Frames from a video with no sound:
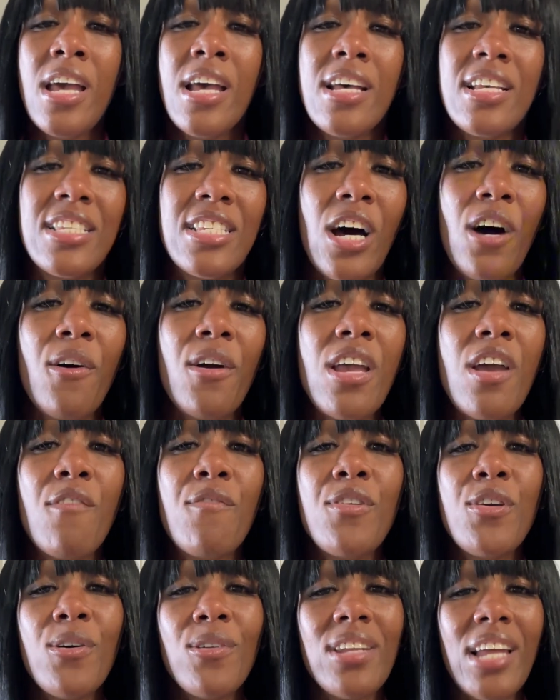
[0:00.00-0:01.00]
So if
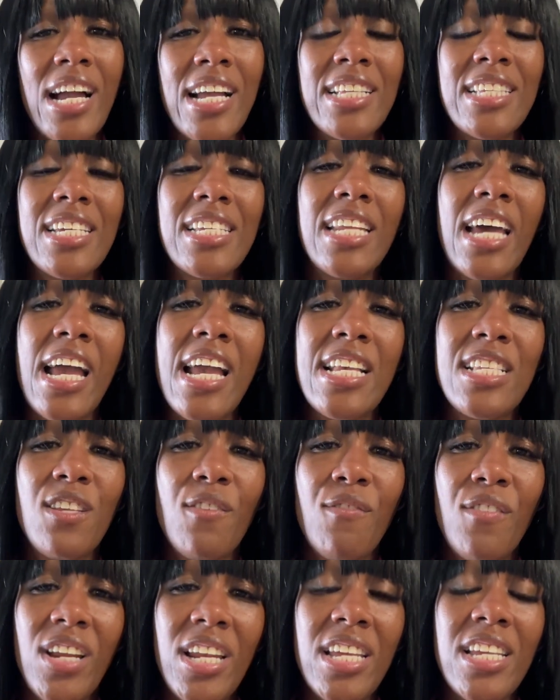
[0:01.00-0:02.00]
you like today's
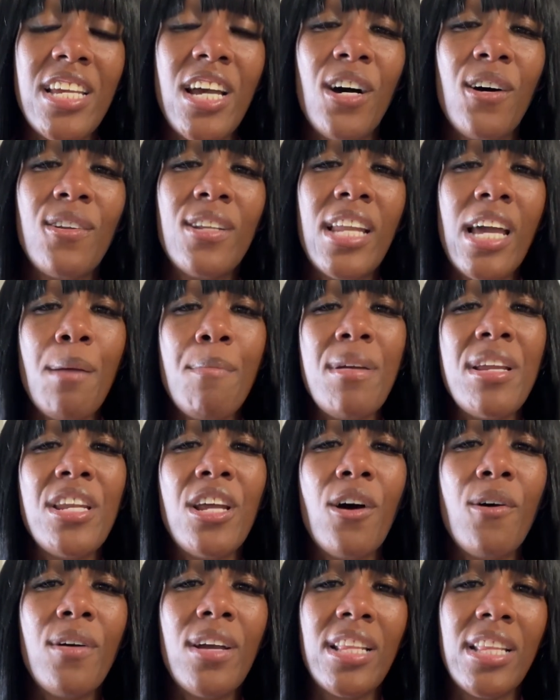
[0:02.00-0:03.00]
video, let me
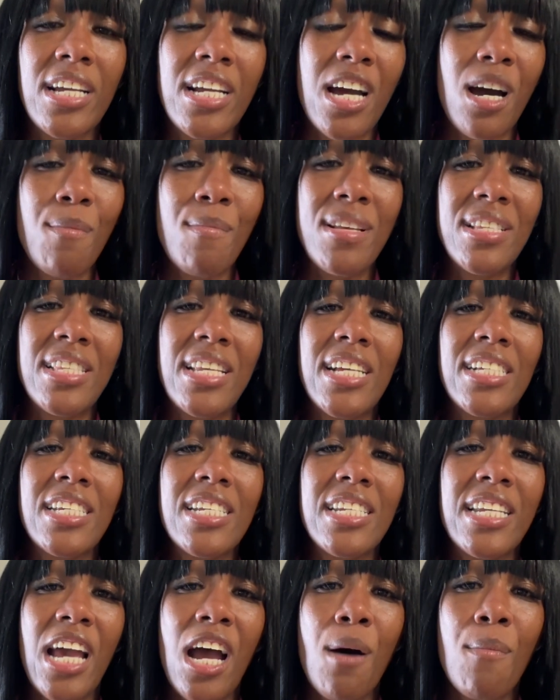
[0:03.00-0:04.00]
know in the comment section
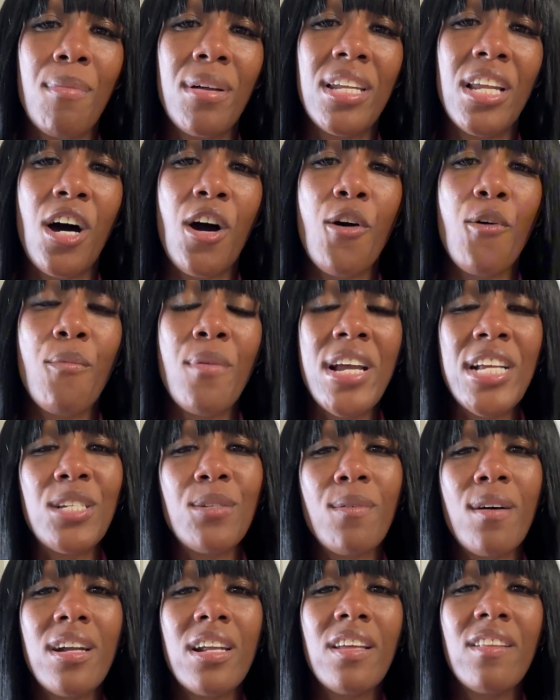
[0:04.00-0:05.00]
down below which
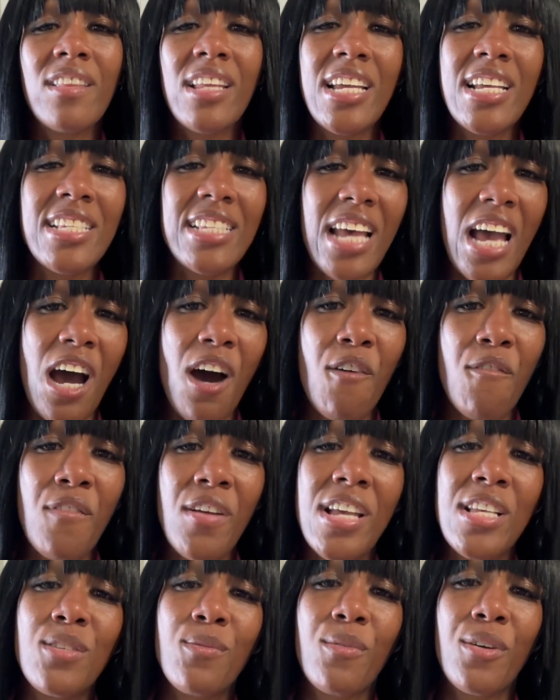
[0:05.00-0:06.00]
one of these
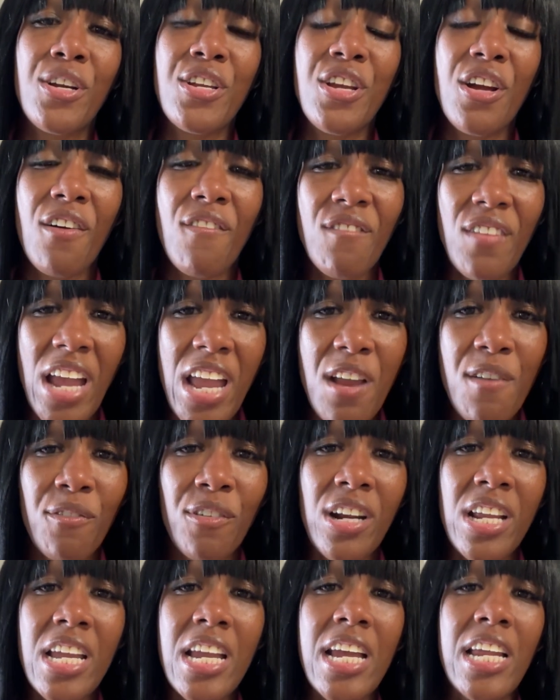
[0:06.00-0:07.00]
outfits were your
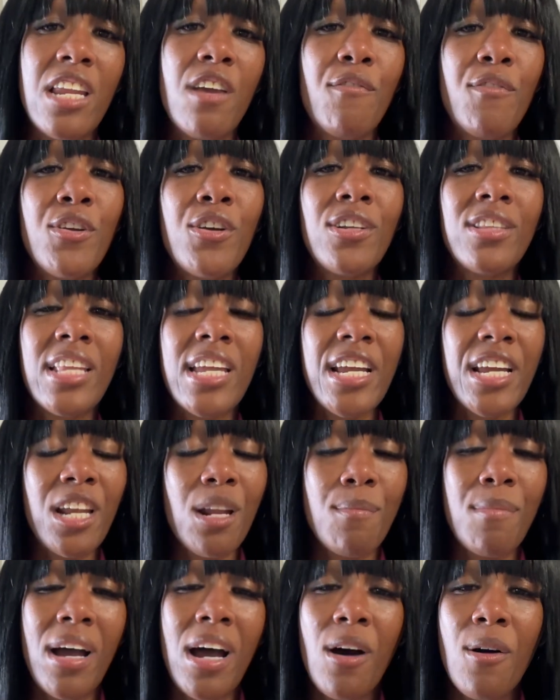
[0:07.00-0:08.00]
favorite. And if you're thinking
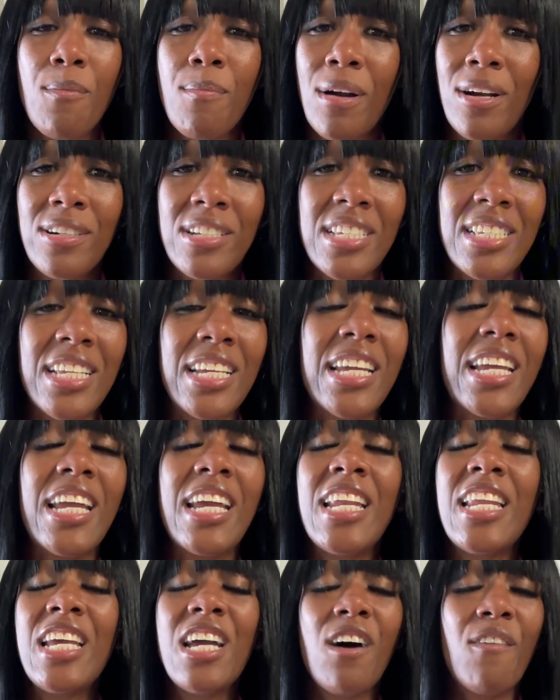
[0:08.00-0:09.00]
about purchasing
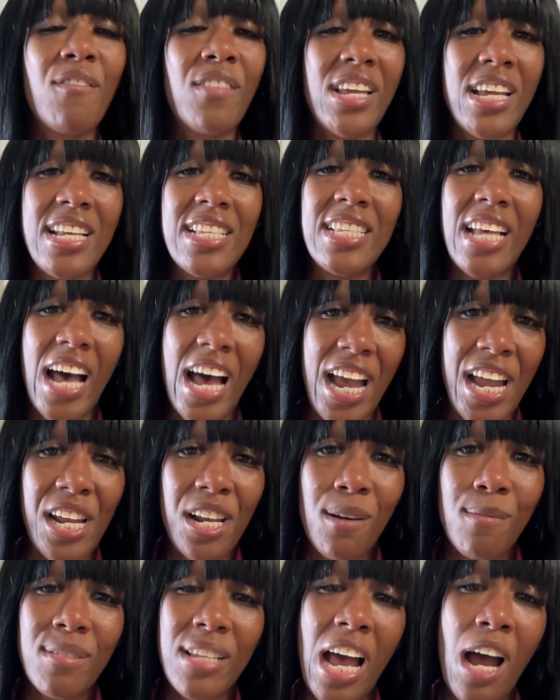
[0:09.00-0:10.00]
any of these
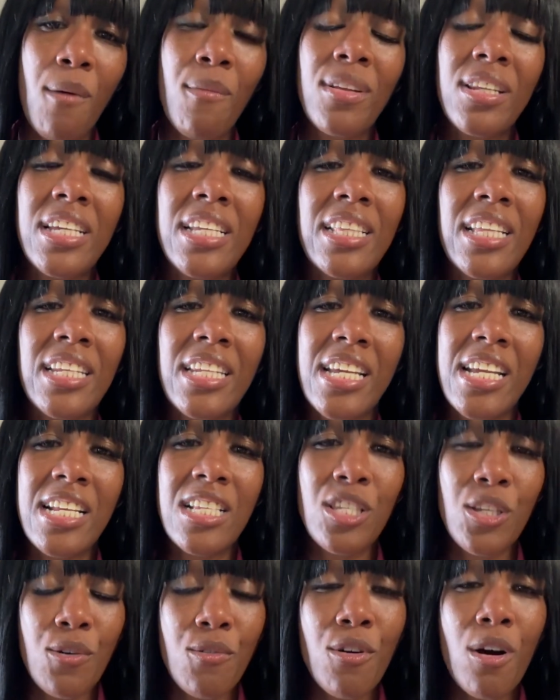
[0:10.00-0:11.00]
items, I will leave the link
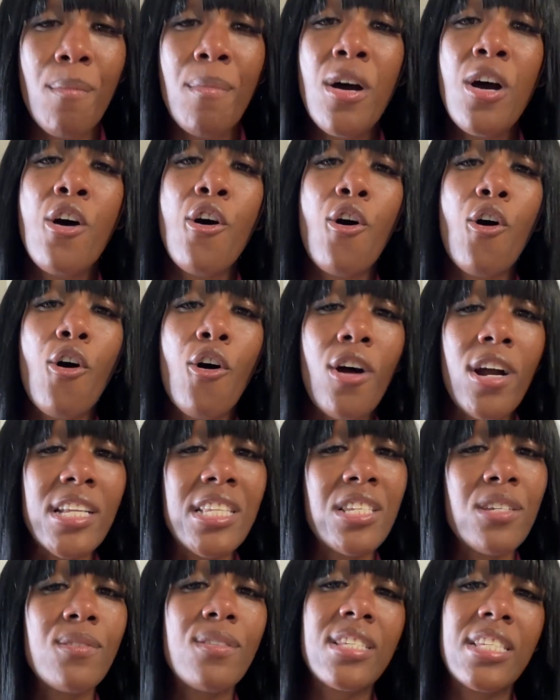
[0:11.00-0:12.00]
to them or
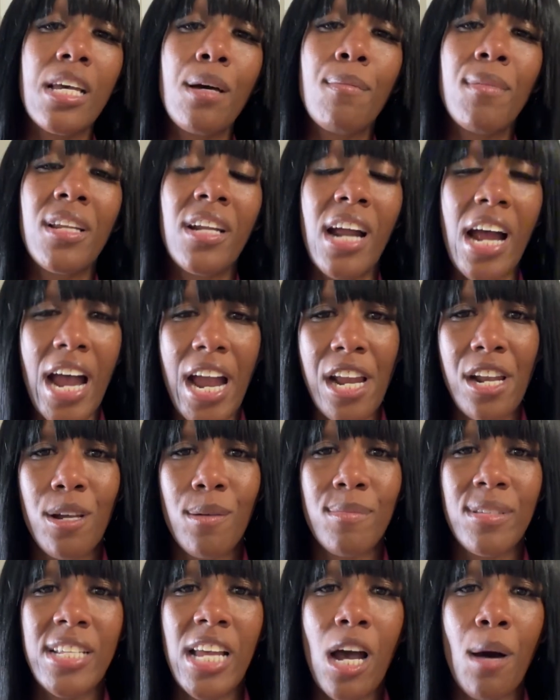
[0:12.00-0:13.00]
to similar
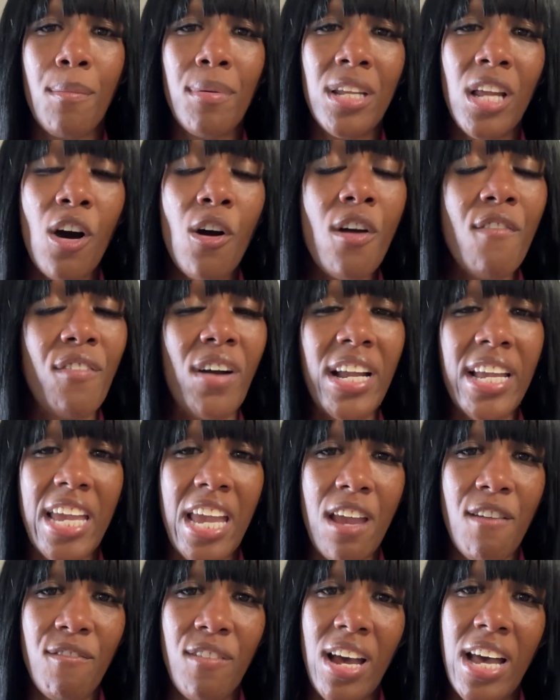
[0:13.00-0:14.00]
items down below if I
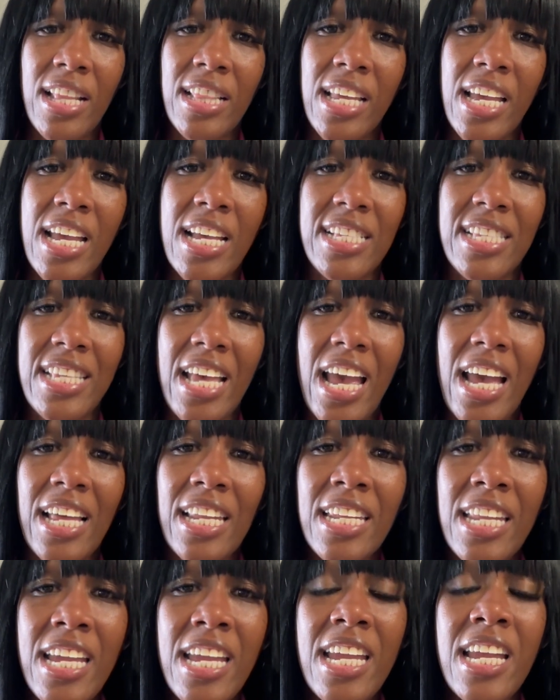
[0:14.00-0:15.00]
can't find the exact
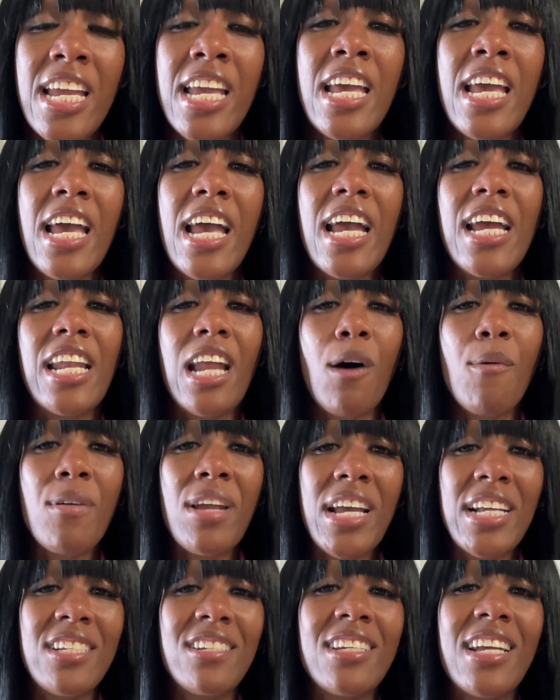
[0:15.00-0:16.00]
link. And I will
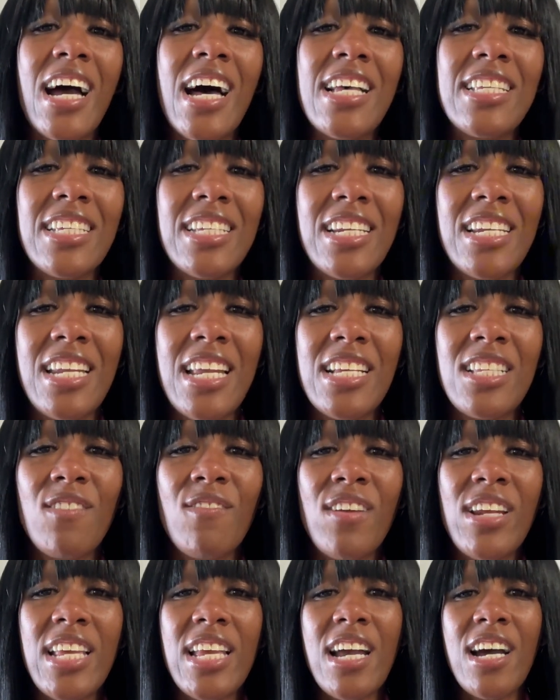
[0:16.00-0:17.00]
catch you guys in the next
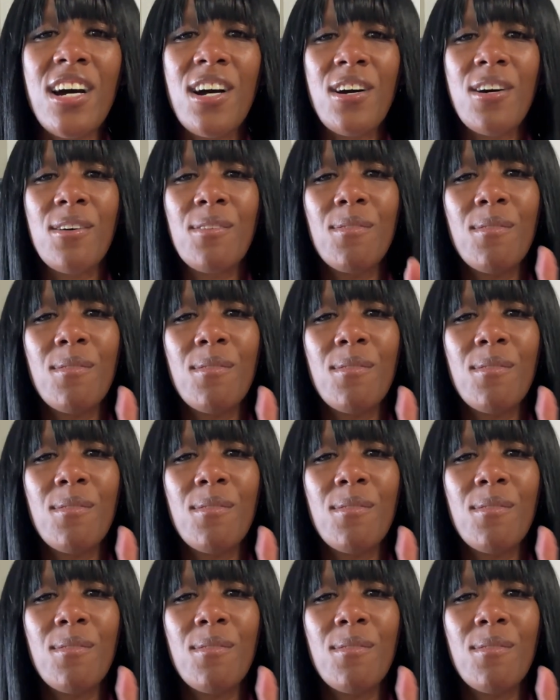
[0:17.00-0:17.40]
video.